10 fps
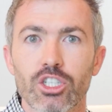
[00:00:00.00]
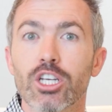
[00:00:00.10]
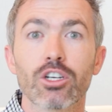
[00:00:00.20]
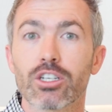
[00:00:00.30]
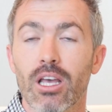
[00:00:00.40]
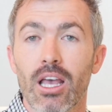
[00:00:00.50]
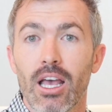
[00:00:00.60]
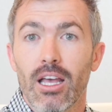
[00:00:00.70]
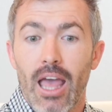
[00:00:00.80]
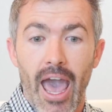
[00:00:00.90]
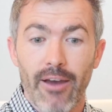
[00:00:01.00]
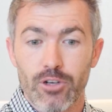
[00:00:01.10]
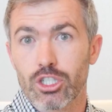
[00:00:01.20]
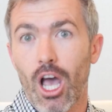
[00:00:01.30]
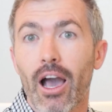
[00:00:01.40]
She could,
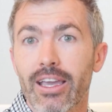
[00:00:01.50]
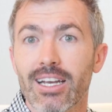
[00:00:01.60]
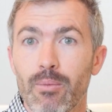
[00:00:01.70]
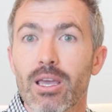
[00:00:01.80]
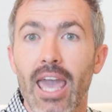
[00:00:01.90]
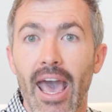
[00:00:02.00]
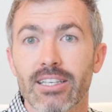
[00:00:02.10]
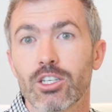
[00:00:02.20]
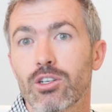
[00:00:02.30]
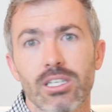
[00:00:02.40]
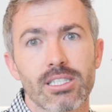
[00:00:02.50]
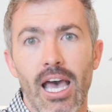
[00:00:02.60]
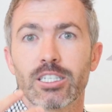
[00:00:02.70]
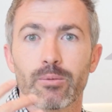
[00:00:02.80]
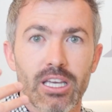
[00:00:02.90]
after talking to me, Cassie could
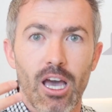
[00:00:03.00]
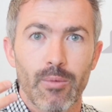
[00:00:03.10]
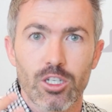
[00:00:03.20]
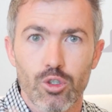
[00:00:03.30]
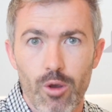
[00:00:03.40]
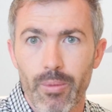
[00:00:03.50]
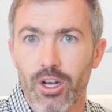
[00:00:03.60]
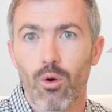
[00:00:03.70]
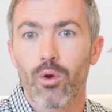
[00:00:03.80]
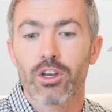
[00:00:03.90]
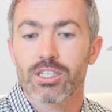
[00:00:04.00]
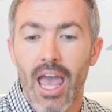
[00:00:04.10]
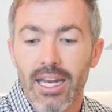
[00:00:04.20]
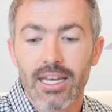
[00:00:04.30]
decide to become a distributor, or there's any